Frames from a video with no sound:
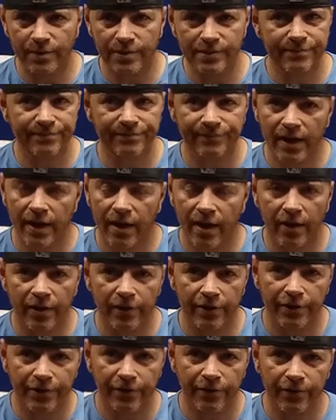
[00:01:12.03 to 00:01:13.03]
It was
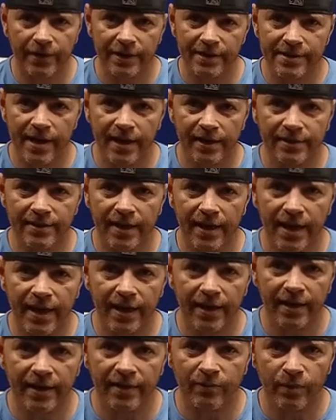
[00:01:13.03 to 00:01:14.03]
100 degrees that
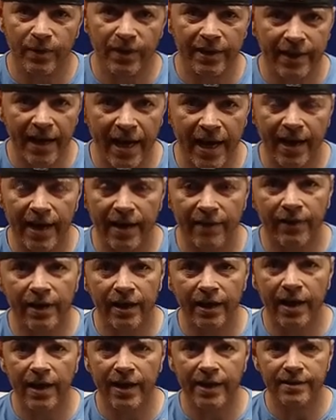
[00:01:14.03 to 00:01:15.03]
day, and we did not
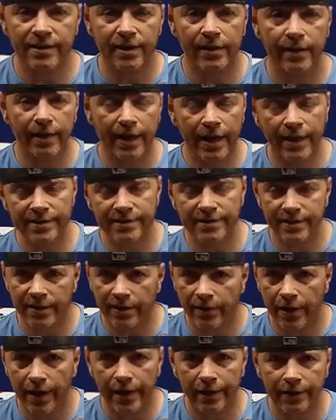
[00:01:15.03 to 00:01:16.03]
have
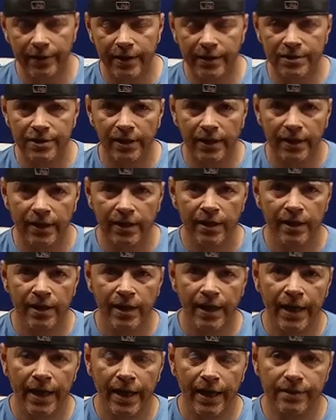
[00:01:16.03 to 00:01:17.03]
AC or air conditioning.
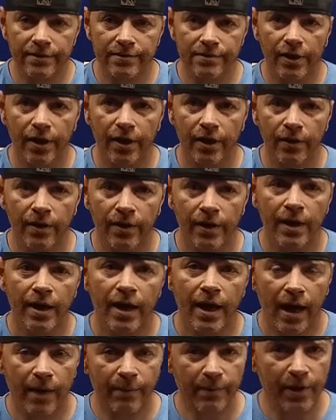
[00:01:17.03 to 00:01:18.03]
And so
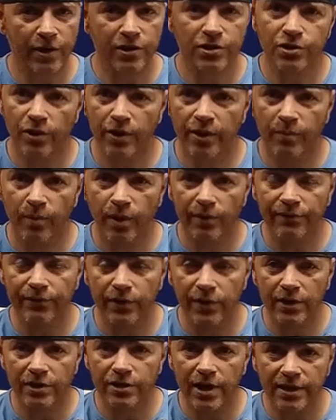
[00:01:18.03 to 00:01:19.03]
I'm going to show you
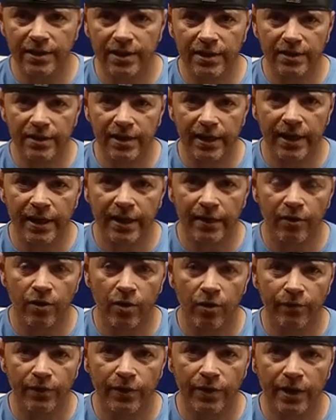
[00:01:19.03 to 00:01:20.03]
what footage I did get
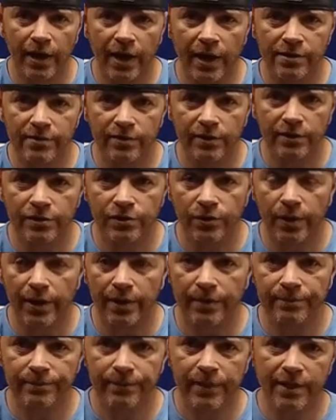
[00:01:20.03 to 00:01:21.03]
and hopefully you guys will
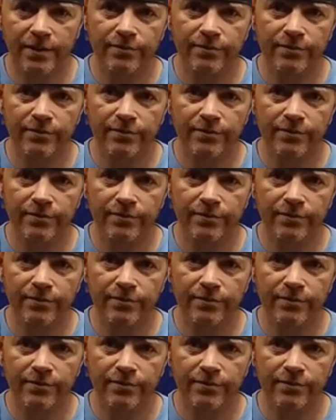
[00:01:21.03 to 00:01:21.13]
enjoy it.